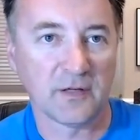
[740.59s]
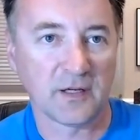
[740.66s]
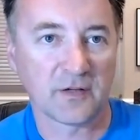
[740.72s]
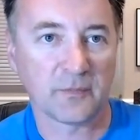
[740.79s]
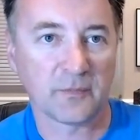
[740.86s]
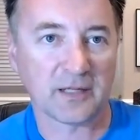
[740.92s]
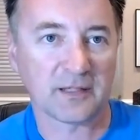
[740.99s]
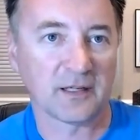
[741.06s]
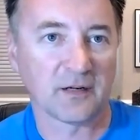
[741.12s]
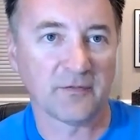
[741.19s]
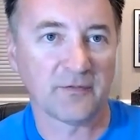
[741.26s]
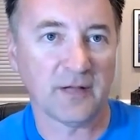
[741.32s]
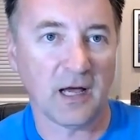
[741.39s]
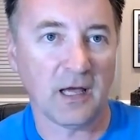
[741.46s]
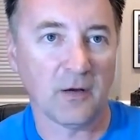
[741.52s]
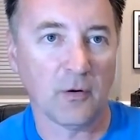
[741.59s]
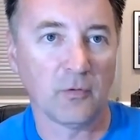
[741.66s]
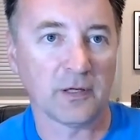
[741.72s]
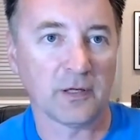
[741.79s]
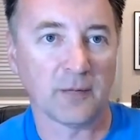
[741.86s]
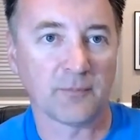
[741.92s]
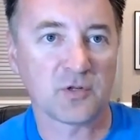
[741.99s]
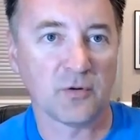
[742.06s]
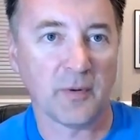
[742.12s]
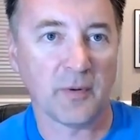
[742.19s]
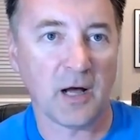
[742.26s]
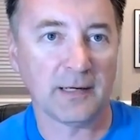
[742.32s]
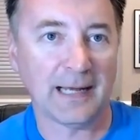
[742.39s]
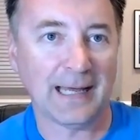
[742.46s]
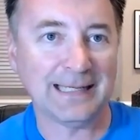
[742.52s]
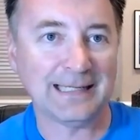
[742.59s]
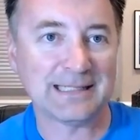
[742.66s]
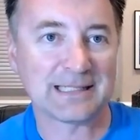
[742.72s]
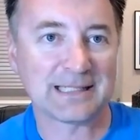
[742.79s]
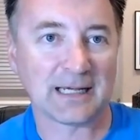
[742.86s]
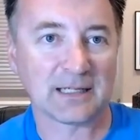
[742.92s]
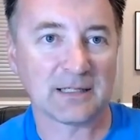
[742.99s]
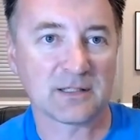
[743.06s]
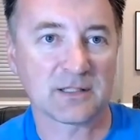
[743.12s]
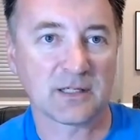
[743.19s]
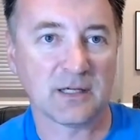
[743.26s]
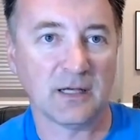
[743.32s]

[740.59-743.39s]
expected to fly only up to about 90 seconds.